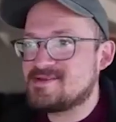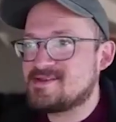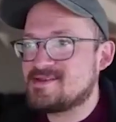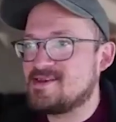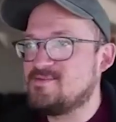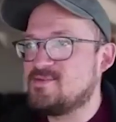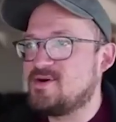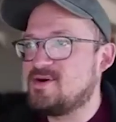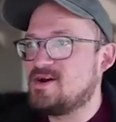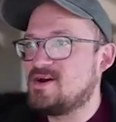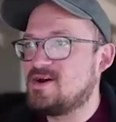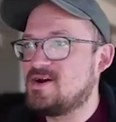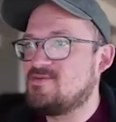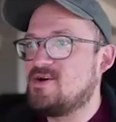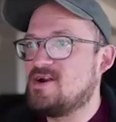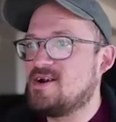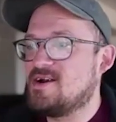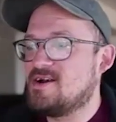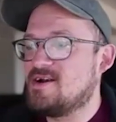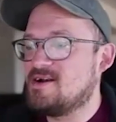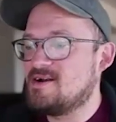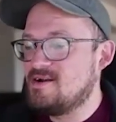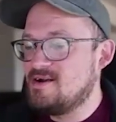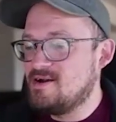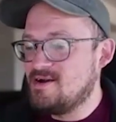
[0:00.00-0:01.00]
someone
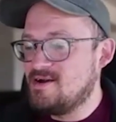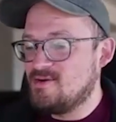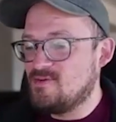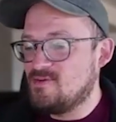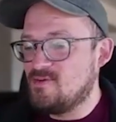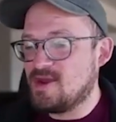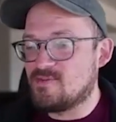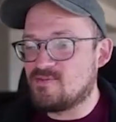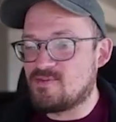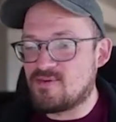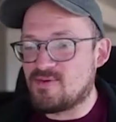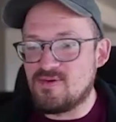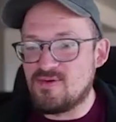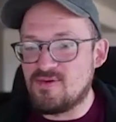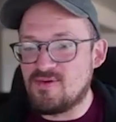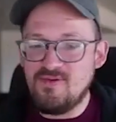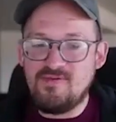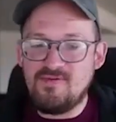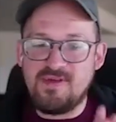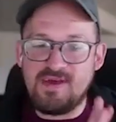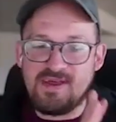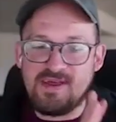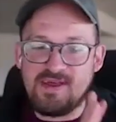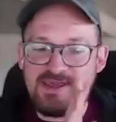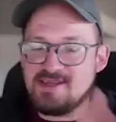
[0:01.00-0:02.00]
where we can
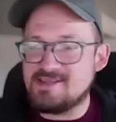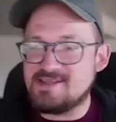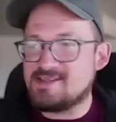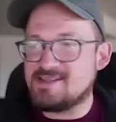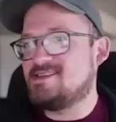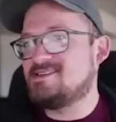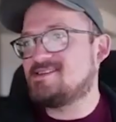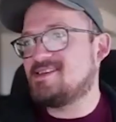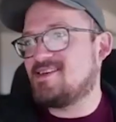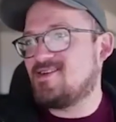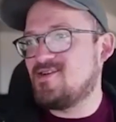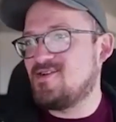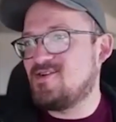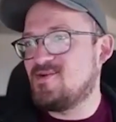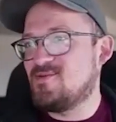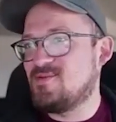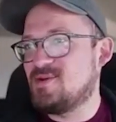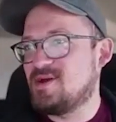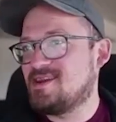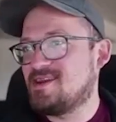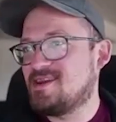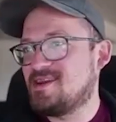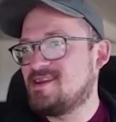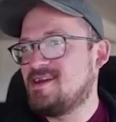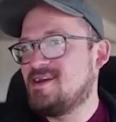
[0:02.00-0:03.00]
prove that this is a
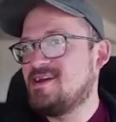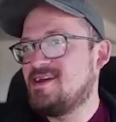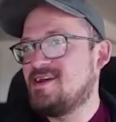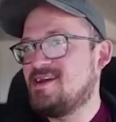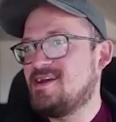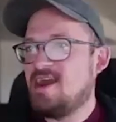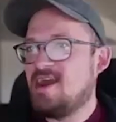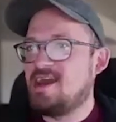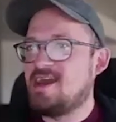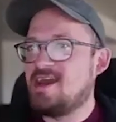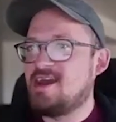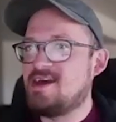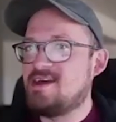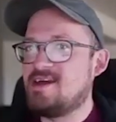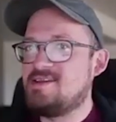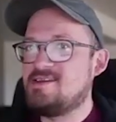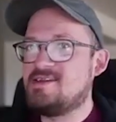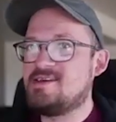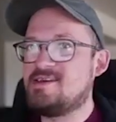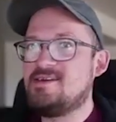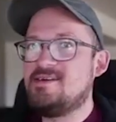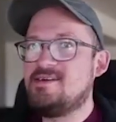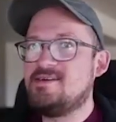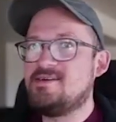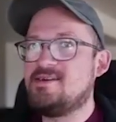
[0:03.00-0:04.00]
human and
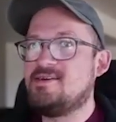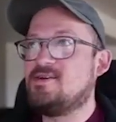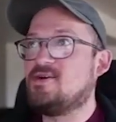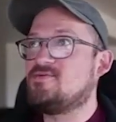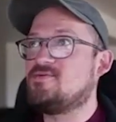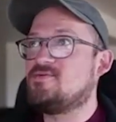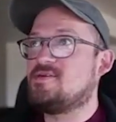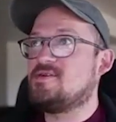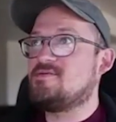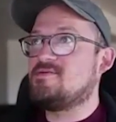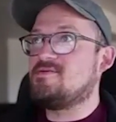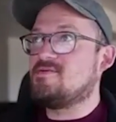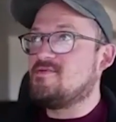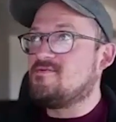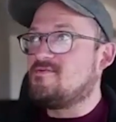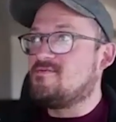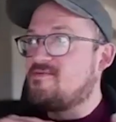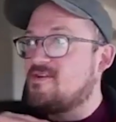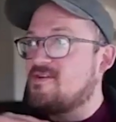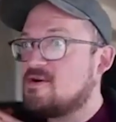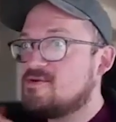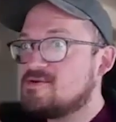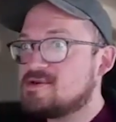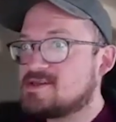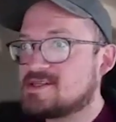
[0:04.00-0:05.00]
you know the, the
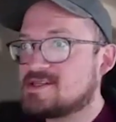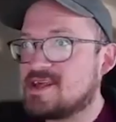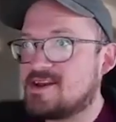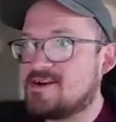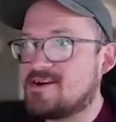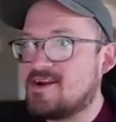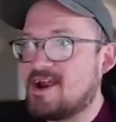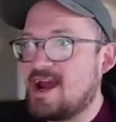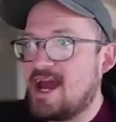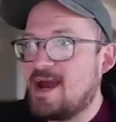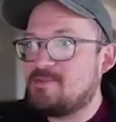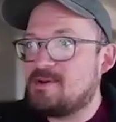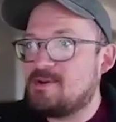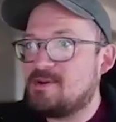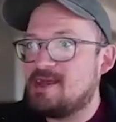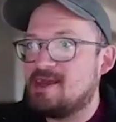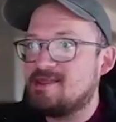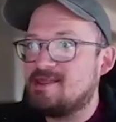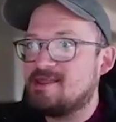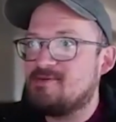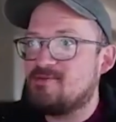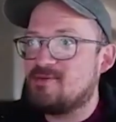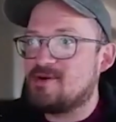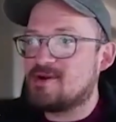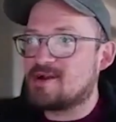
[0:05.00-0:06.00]
votes that are happening
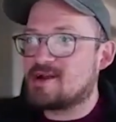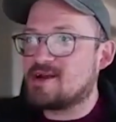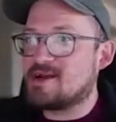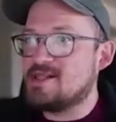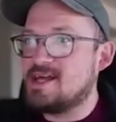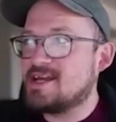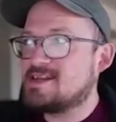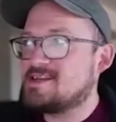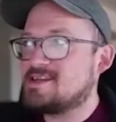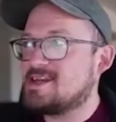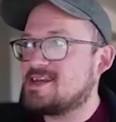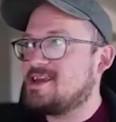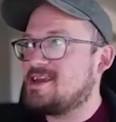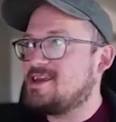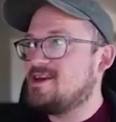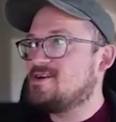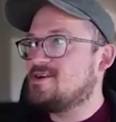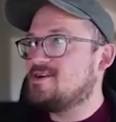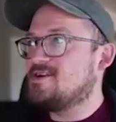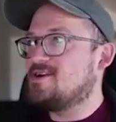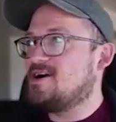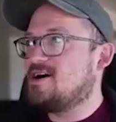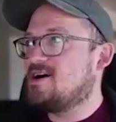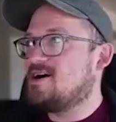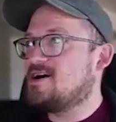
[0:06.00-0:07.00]
that we're collecting
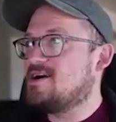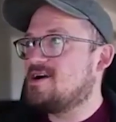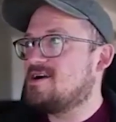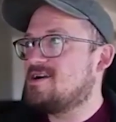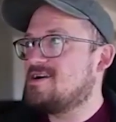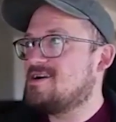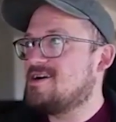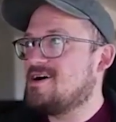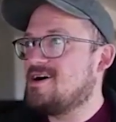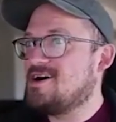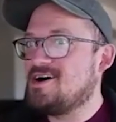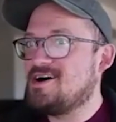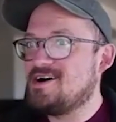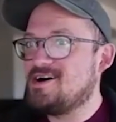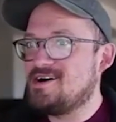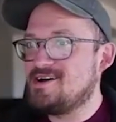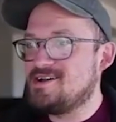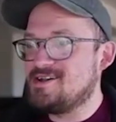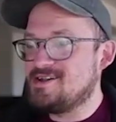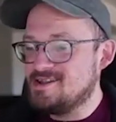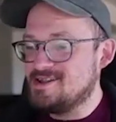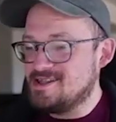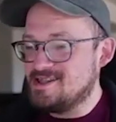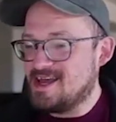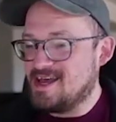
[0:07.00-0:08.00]
here are
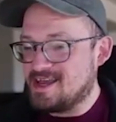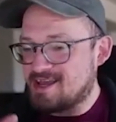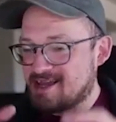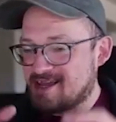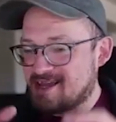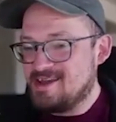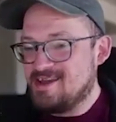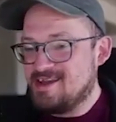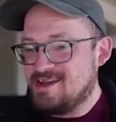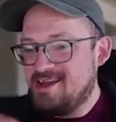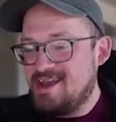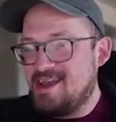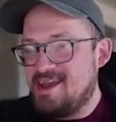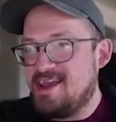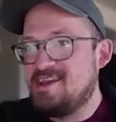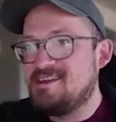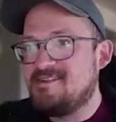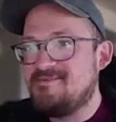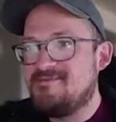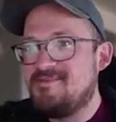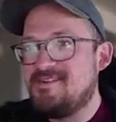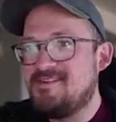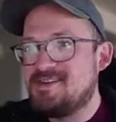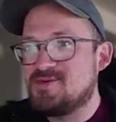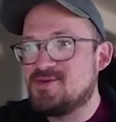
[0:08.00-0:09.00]
all like
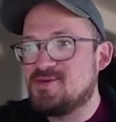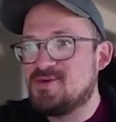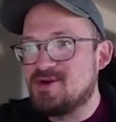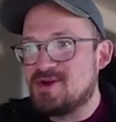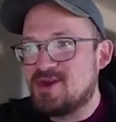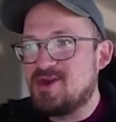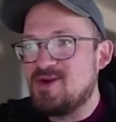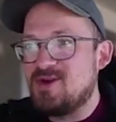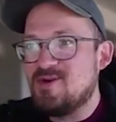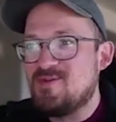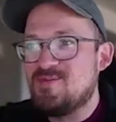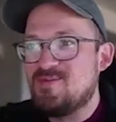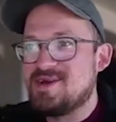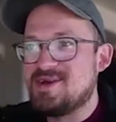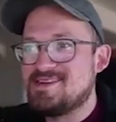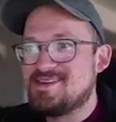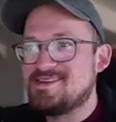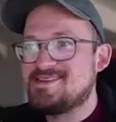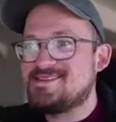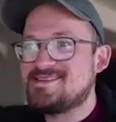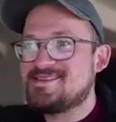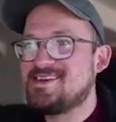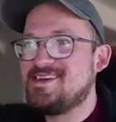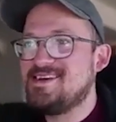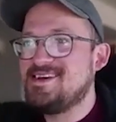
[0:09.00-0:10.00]
individual
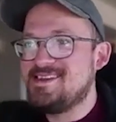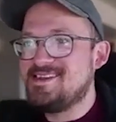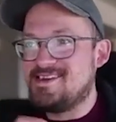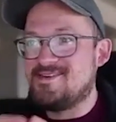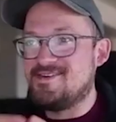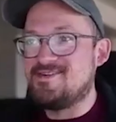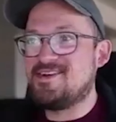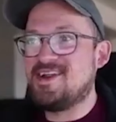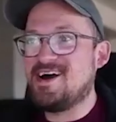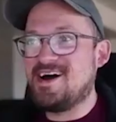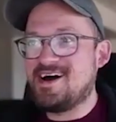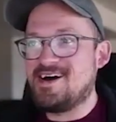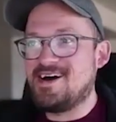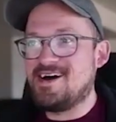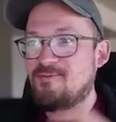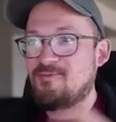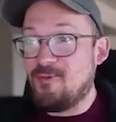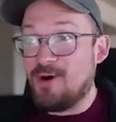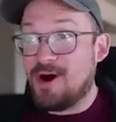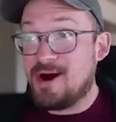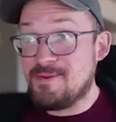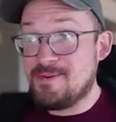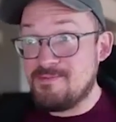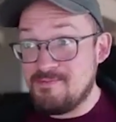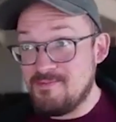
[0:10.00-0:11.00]
humans they're not
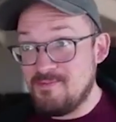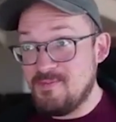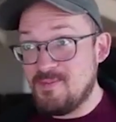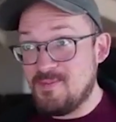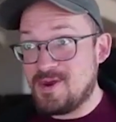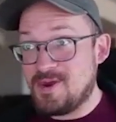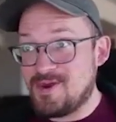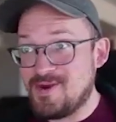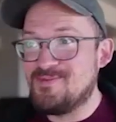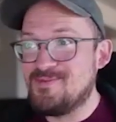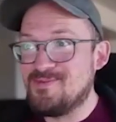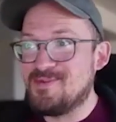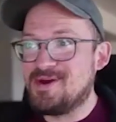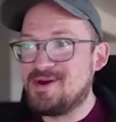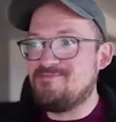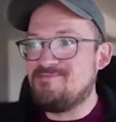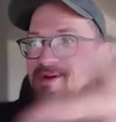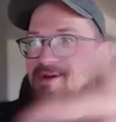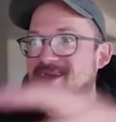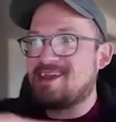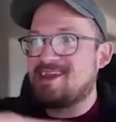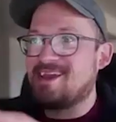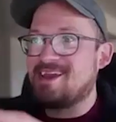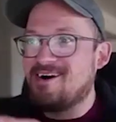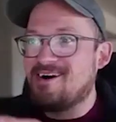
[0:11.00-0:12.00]
one human
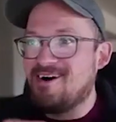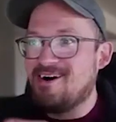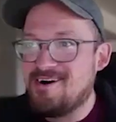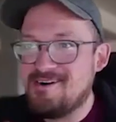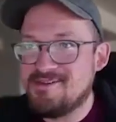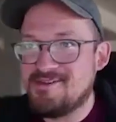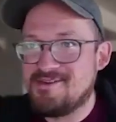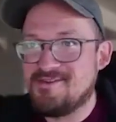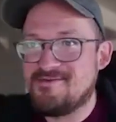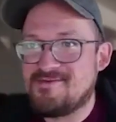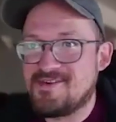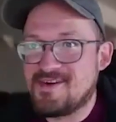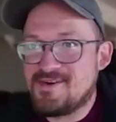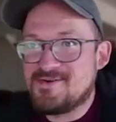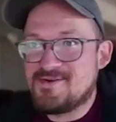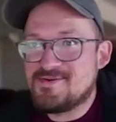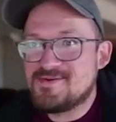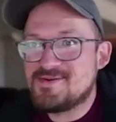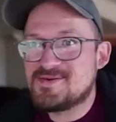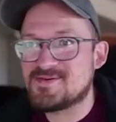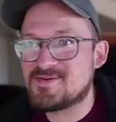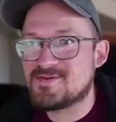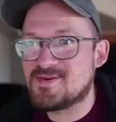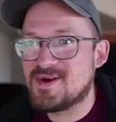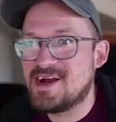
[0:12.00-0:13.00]
making all the
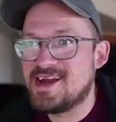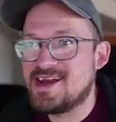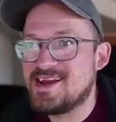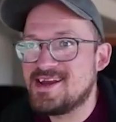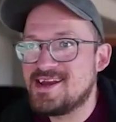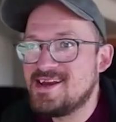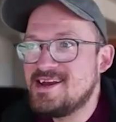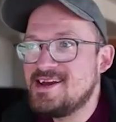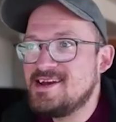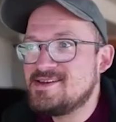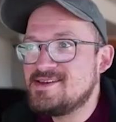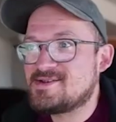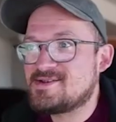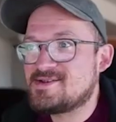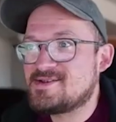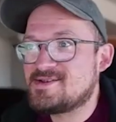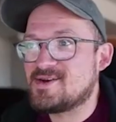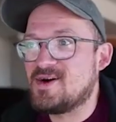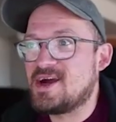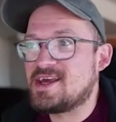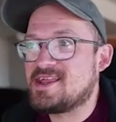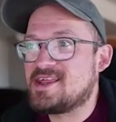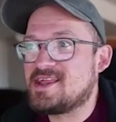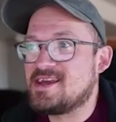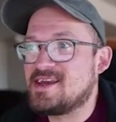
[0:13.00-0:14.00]
votes right so
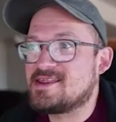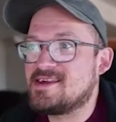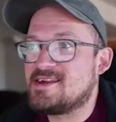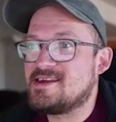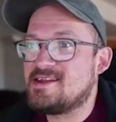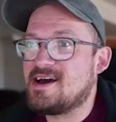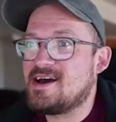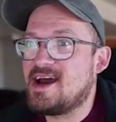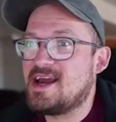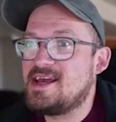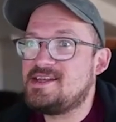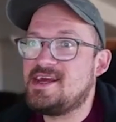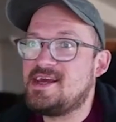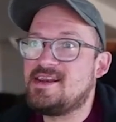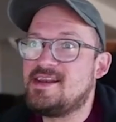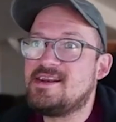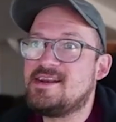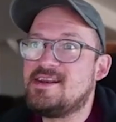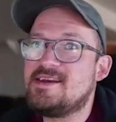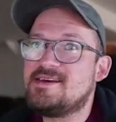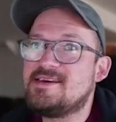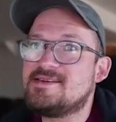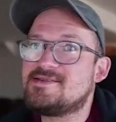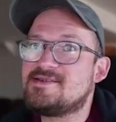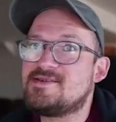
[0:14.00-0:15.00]
i think that
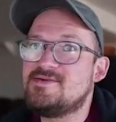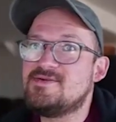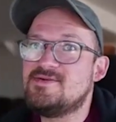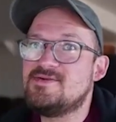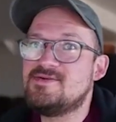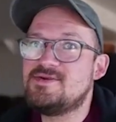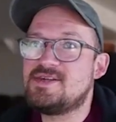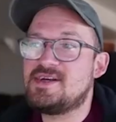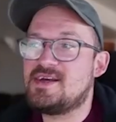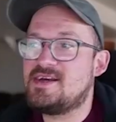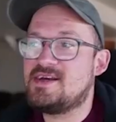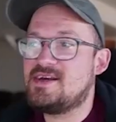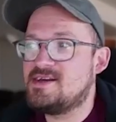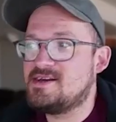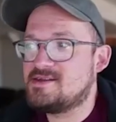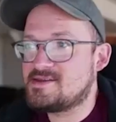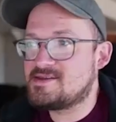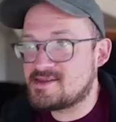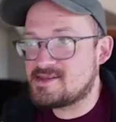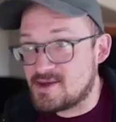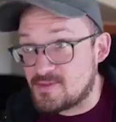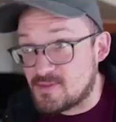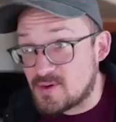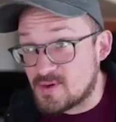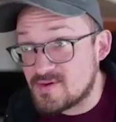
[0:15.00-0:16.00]
identity is huge in
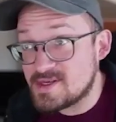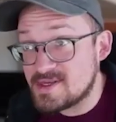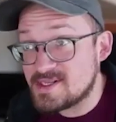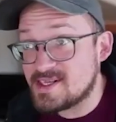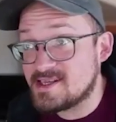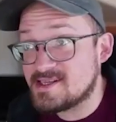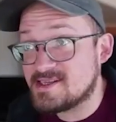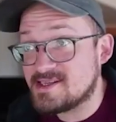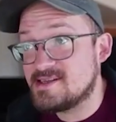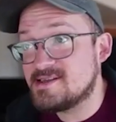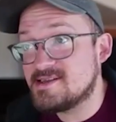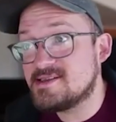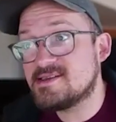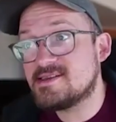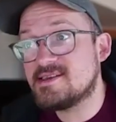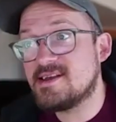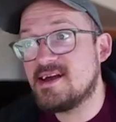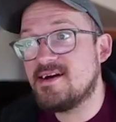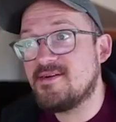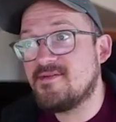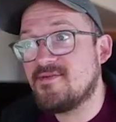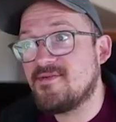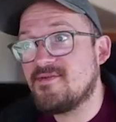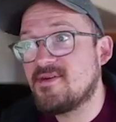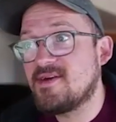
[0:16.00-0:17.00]
Sybil resistance
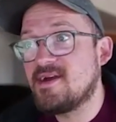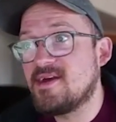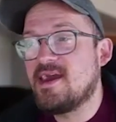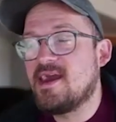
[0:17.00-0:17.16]
stuff